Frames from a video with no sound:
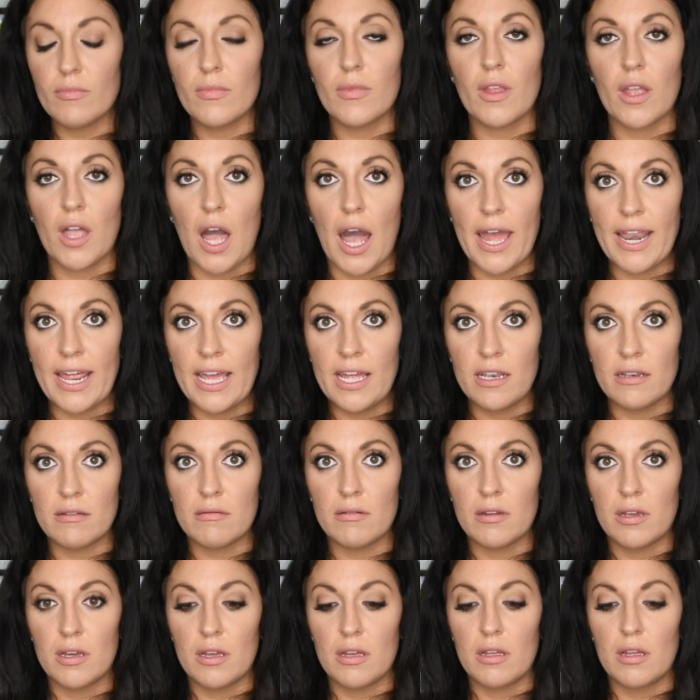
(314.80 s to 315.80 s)
Got it?
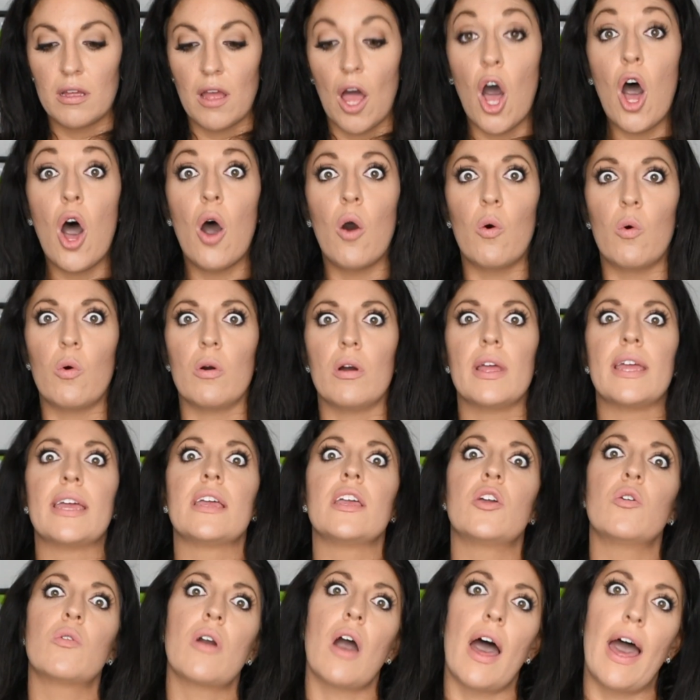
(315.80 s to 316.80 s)
Oh,
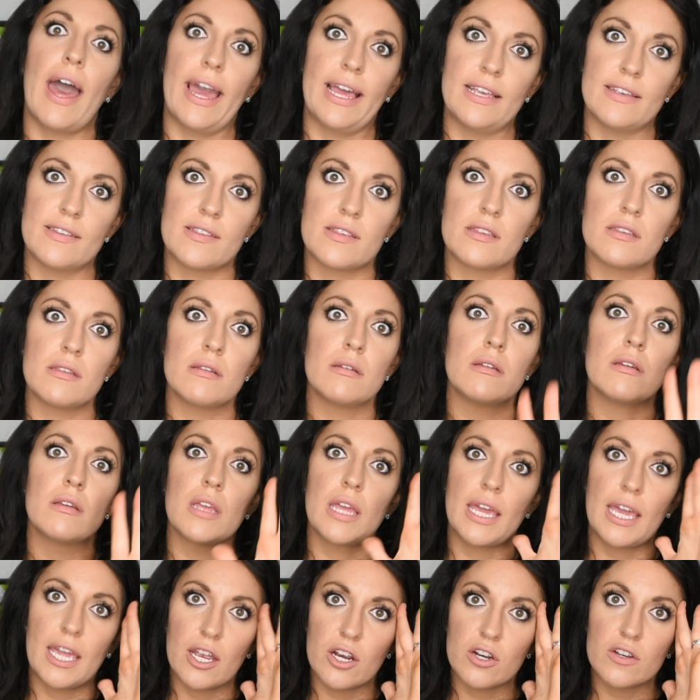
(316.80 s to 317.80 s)
you guys,
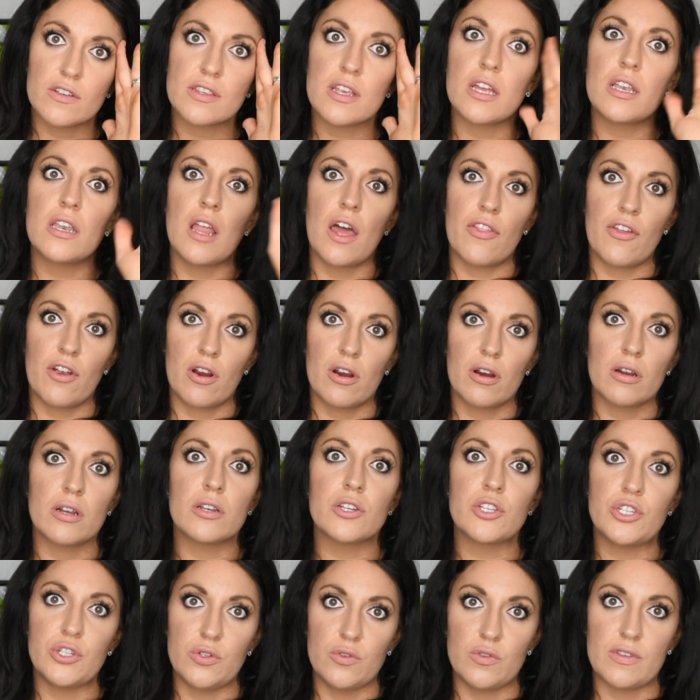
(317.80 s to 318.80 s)
here's another
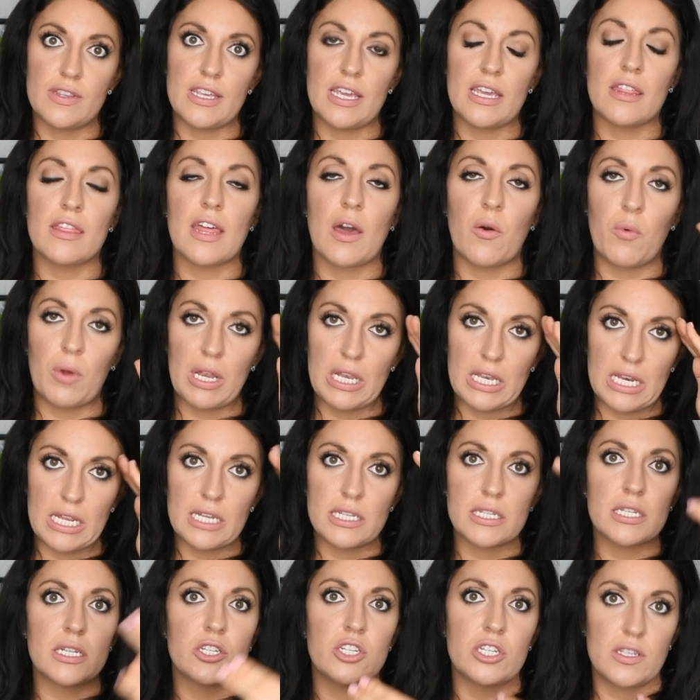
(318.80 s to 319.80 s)
doozy that we
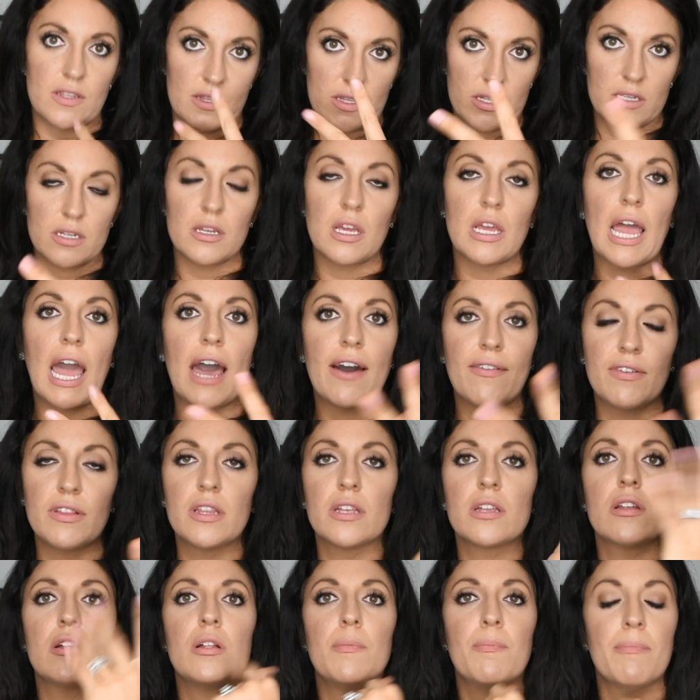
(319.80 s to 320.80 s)
need to just have a
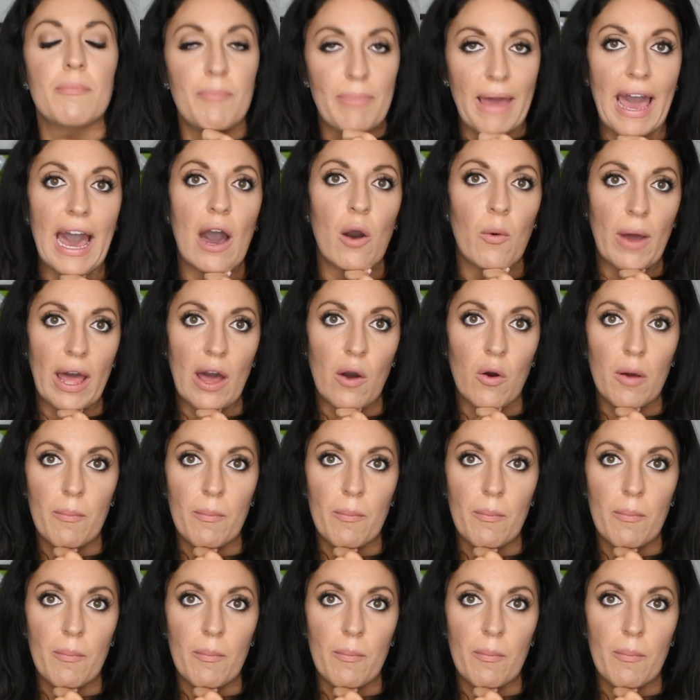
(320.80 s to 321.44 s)
little powwow